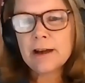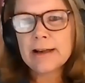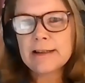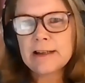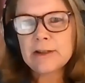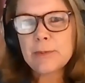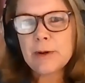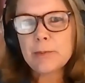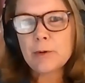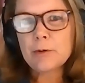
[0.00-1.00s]
and sees
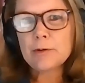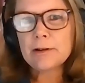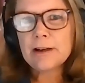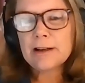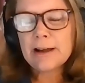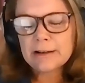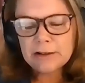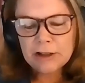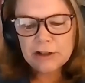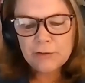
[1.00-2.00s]
people like
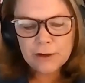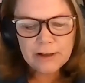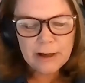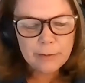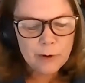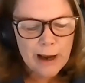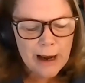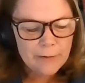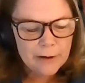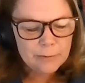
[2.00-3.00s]
just for example i
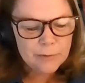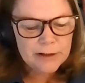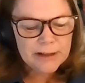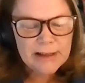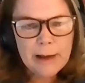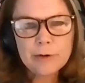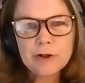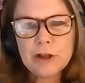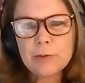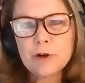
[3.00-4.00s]
have a
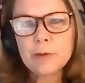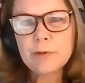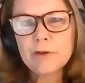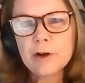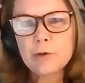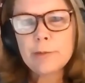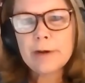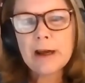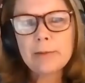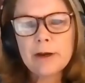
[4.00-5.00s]
discipleship group of young
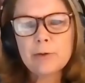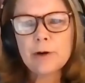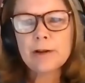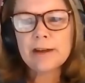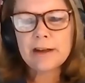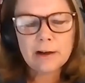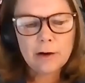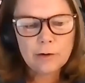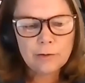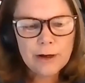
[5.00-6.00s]
women i meet with in a
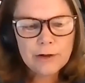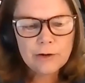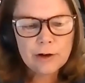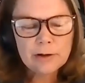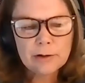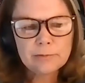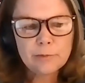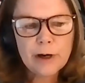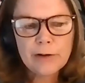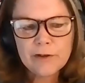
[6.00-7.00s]
local restaurant a
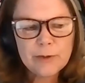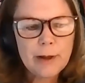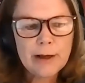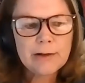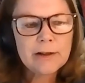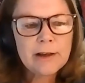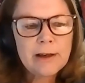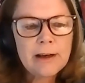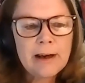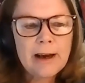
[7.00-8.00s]
breakfast place
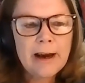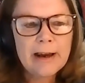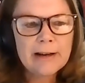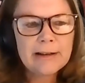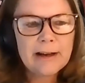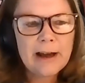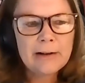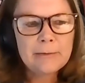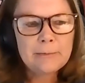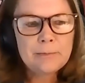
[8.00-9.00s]
and
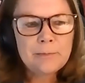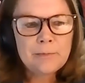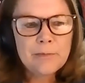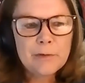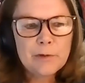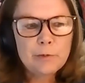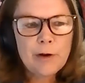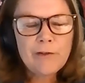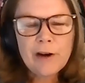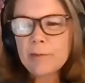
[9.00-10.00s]
um,
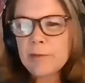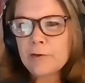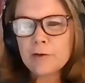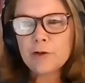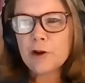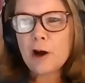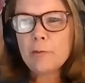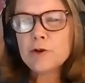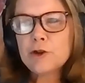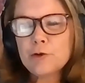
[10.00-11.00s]
we've come there for
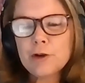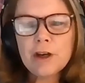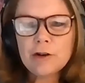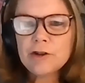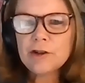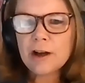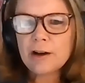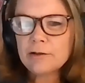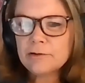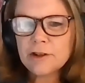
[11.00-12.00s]
almost three years
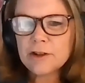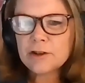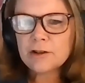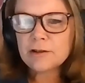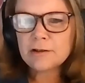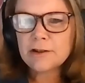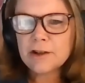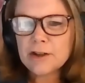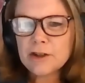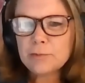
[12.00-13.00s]
now just
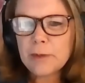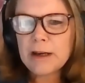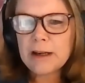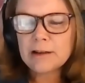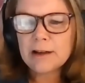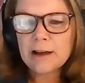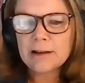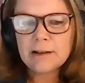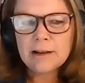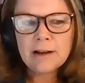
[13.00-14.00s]
just meeting
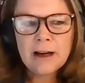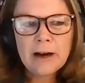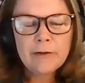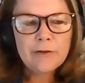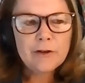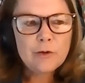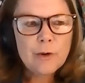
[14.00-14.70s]
and every few